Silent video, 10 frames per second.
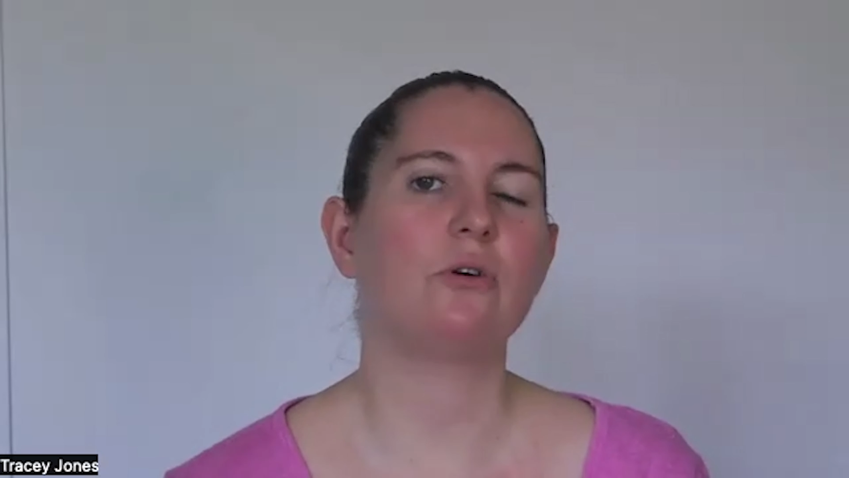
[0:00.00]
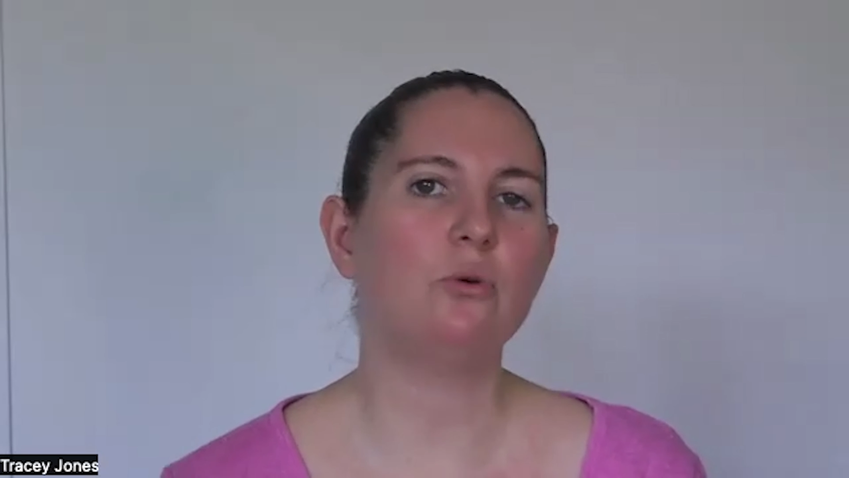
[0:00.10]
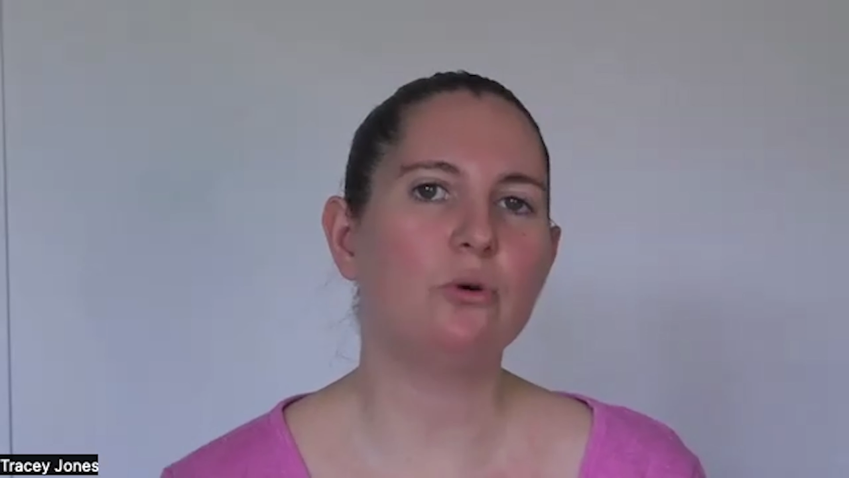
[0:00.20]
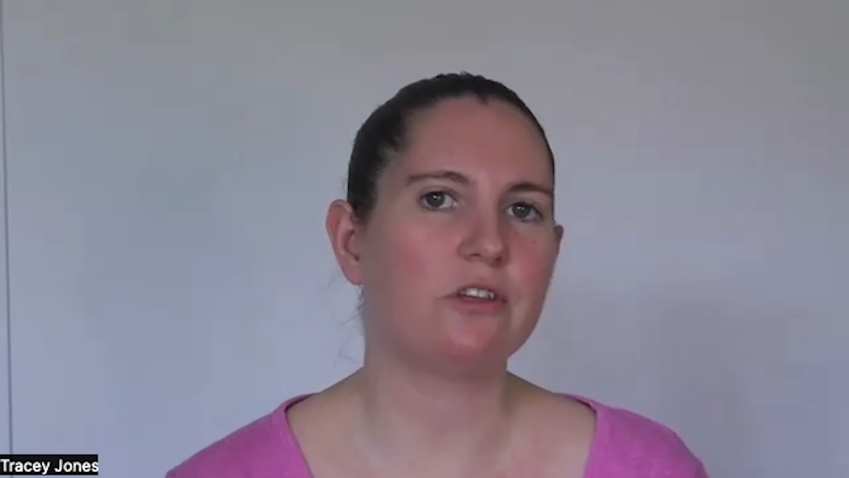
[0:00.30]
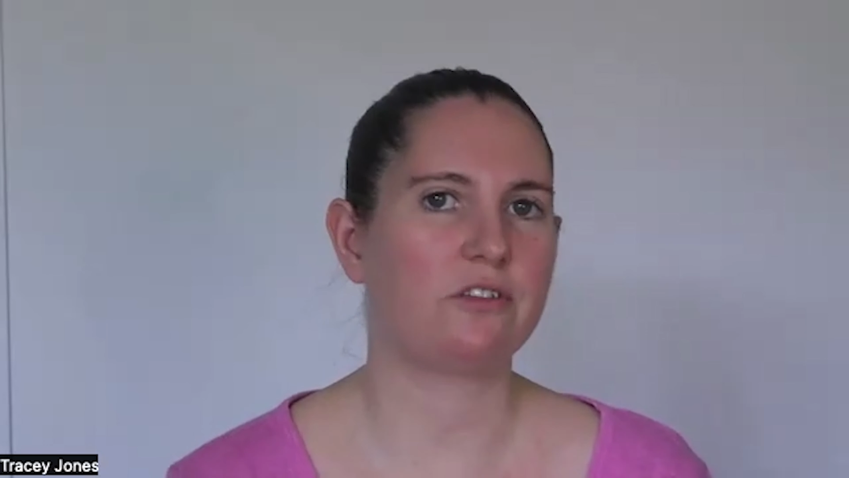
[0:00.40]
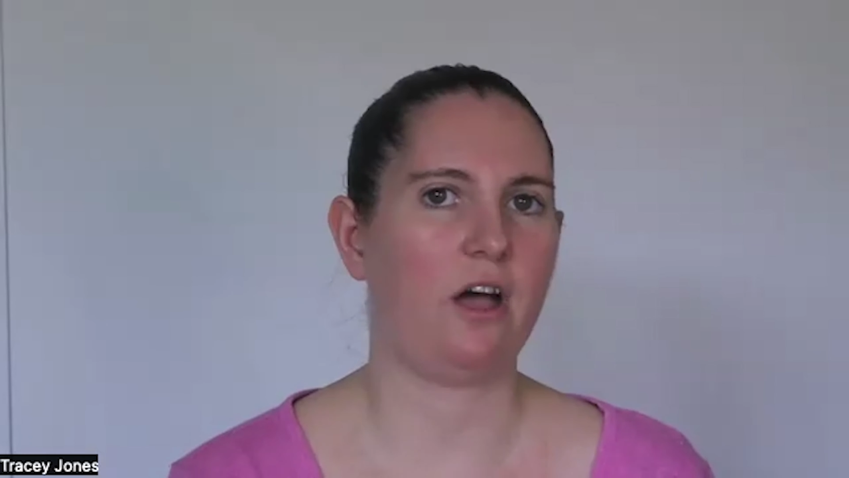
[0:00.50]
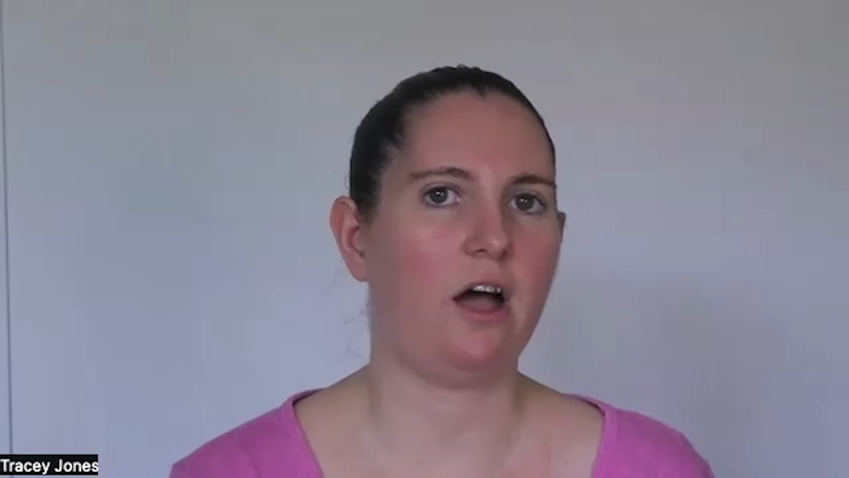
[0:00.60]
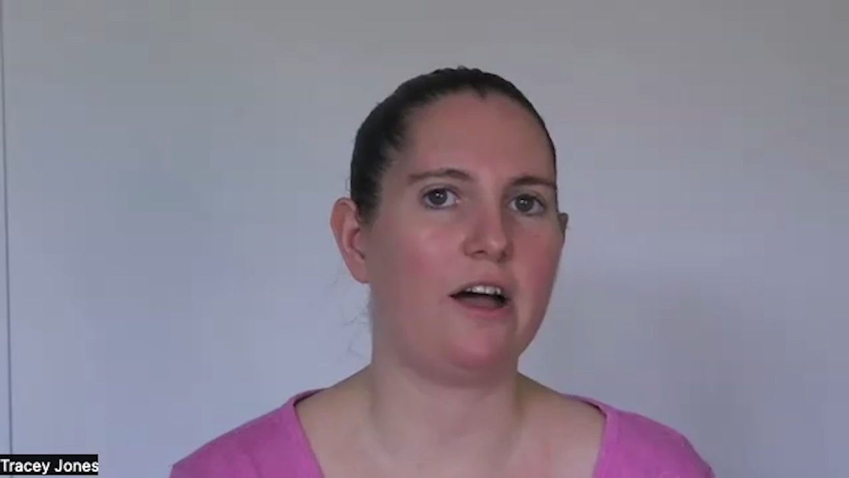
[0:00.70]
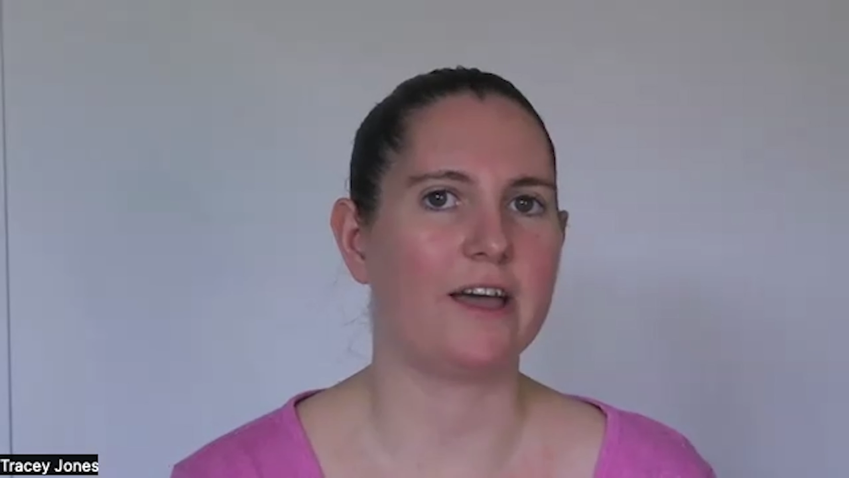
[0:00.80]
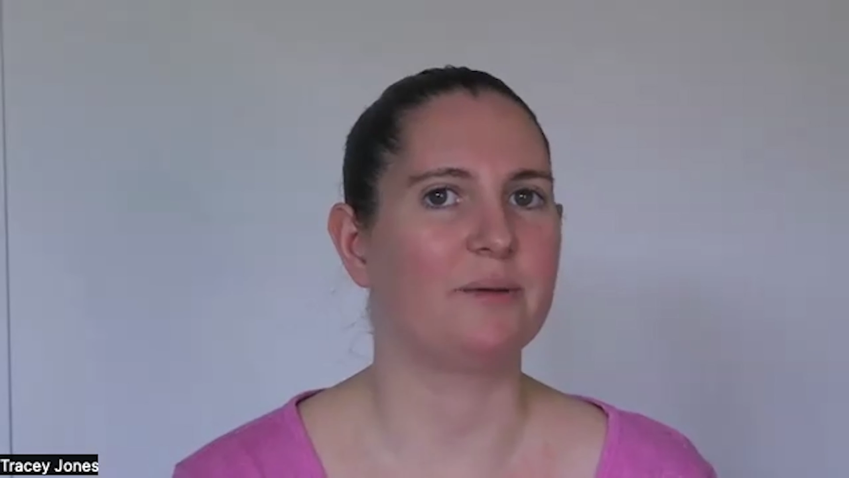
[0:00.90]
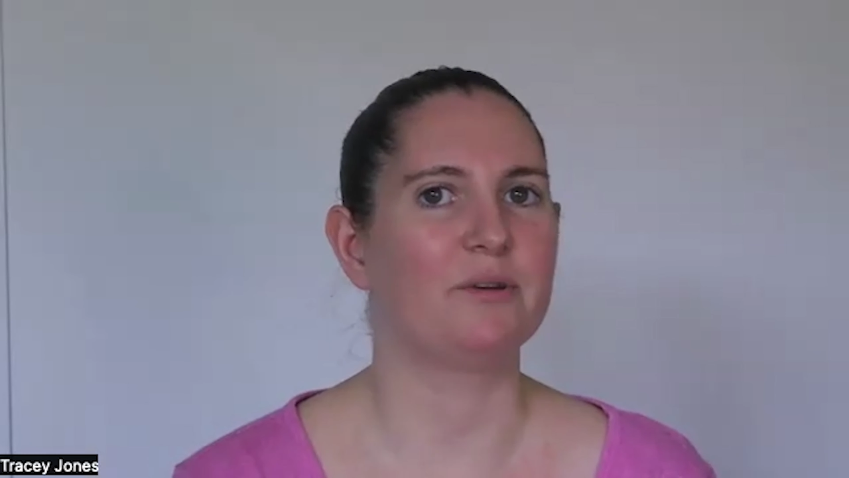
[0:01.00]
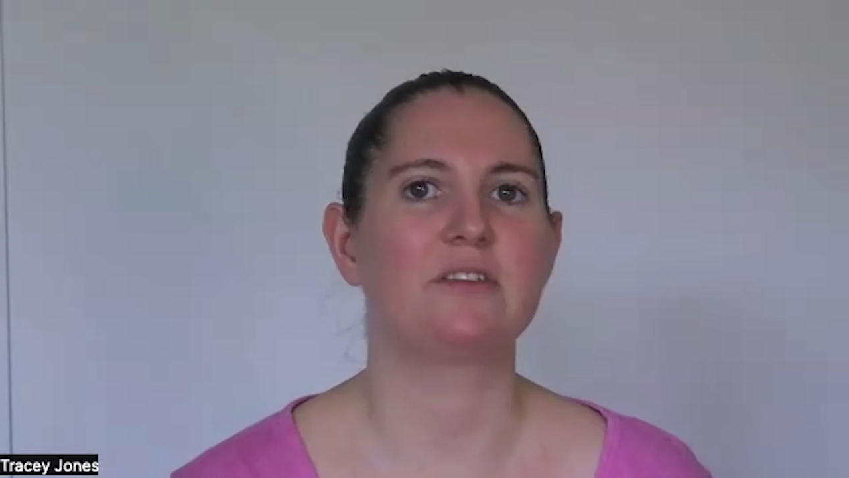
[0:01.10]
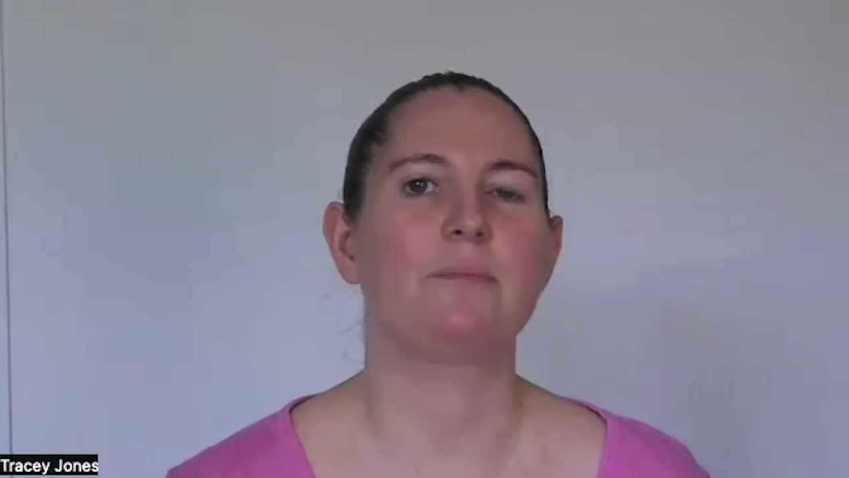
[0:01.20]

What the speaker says: all the time